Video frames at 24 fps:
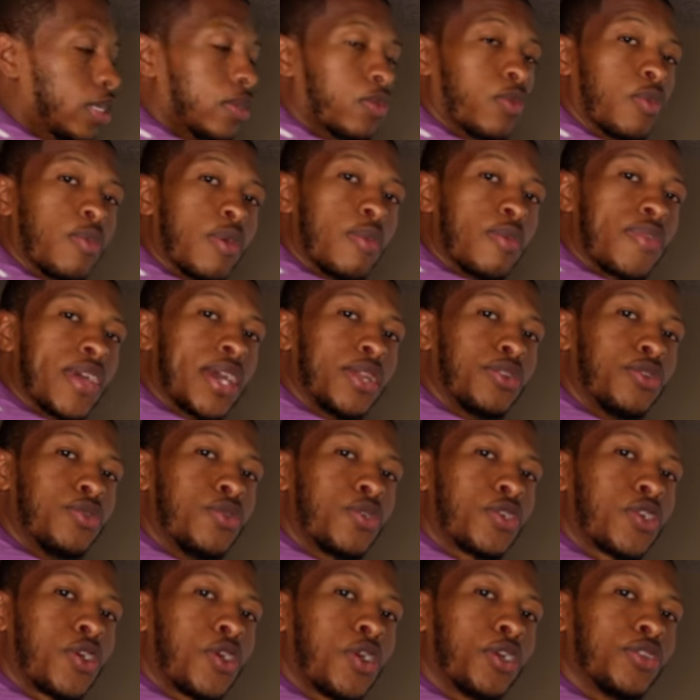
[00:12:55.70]
Remember that new
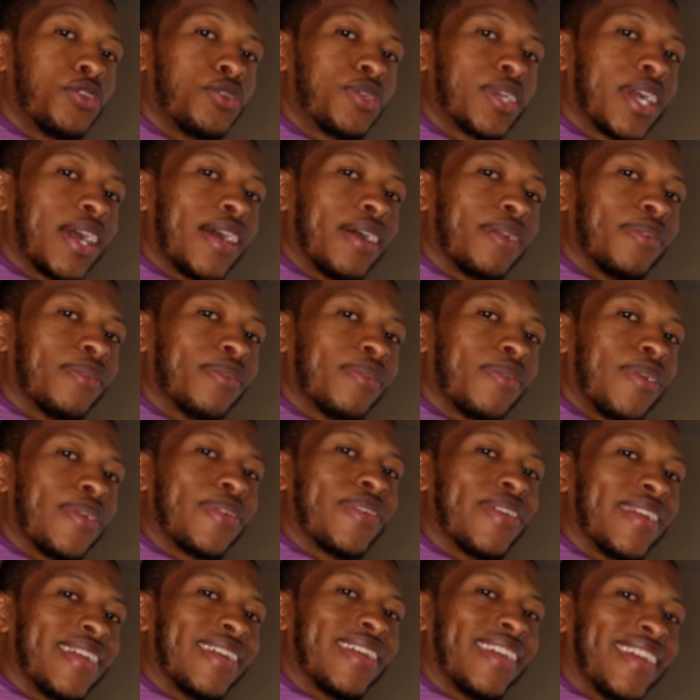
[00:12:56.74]
car you got?
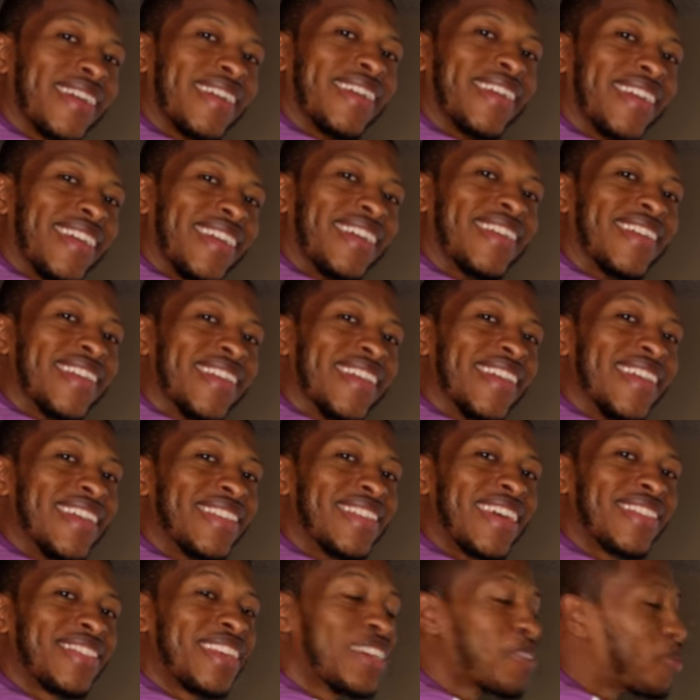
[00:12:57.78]

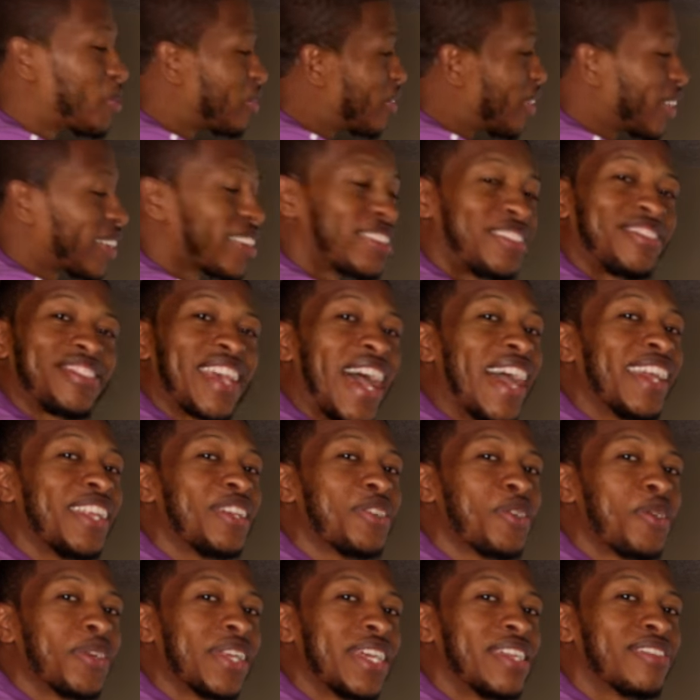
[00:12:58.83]
That thing was looking shiny
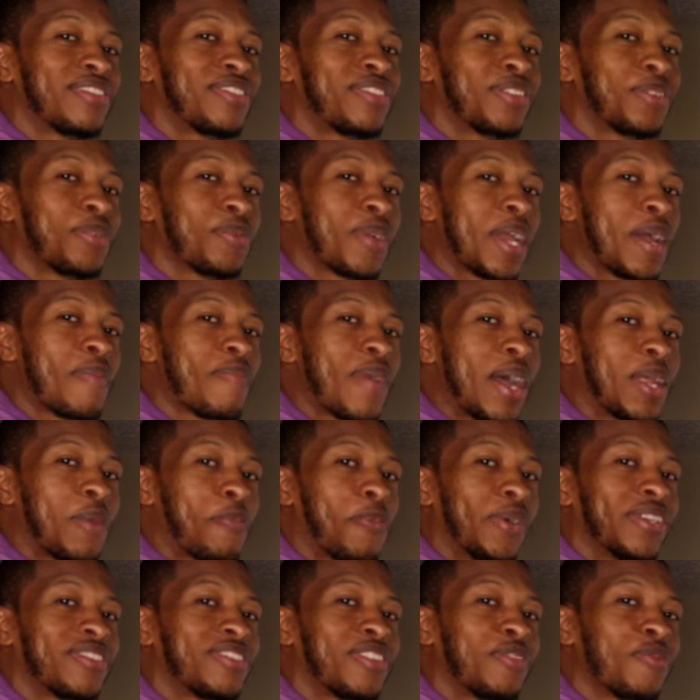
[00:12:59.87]
on Instagram. Might have
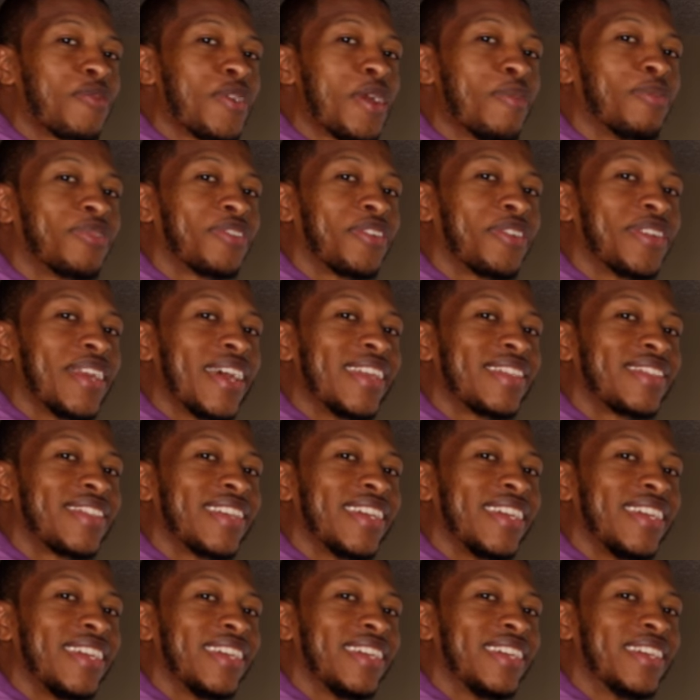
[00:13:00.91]
put some rims on that
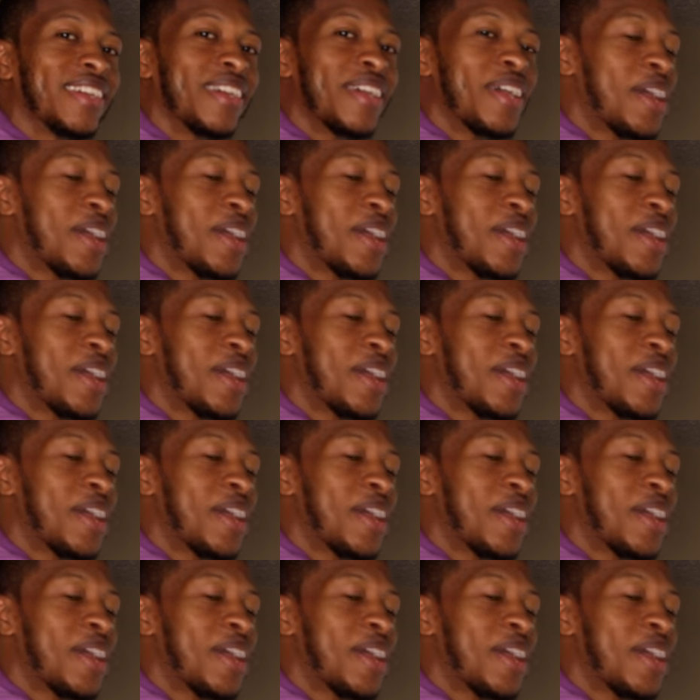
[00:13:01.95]
thing.